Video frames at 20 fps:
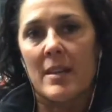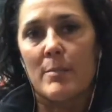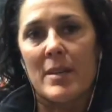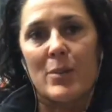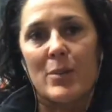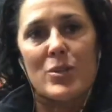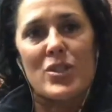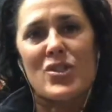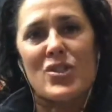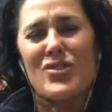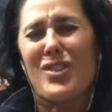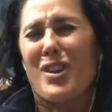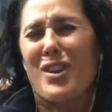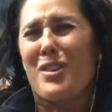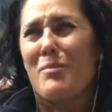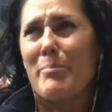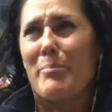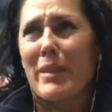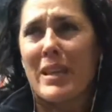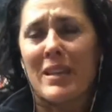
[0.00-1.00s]
It was so
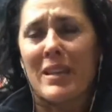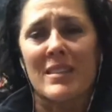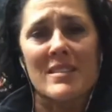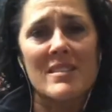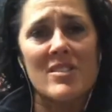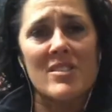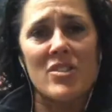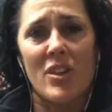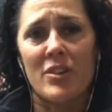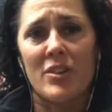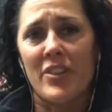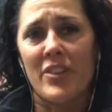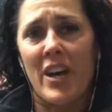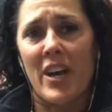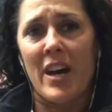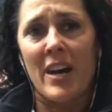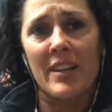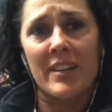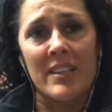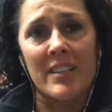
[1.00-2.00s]
big and so
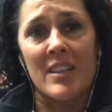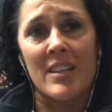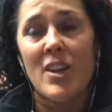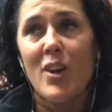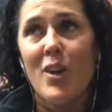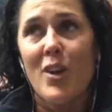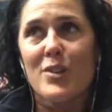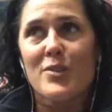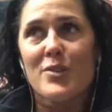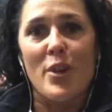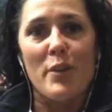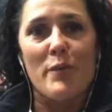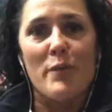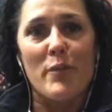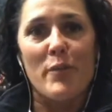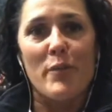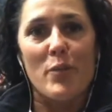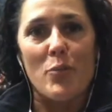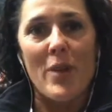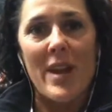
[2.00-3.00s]
dark and so
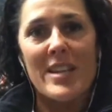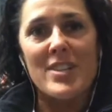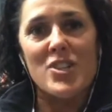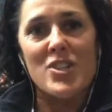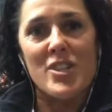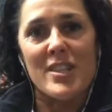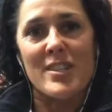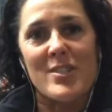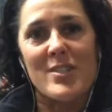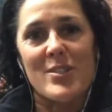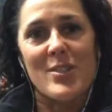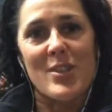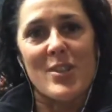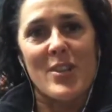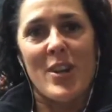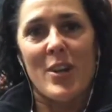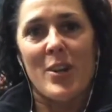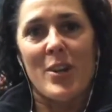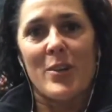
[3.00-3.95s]
voracious, you know. I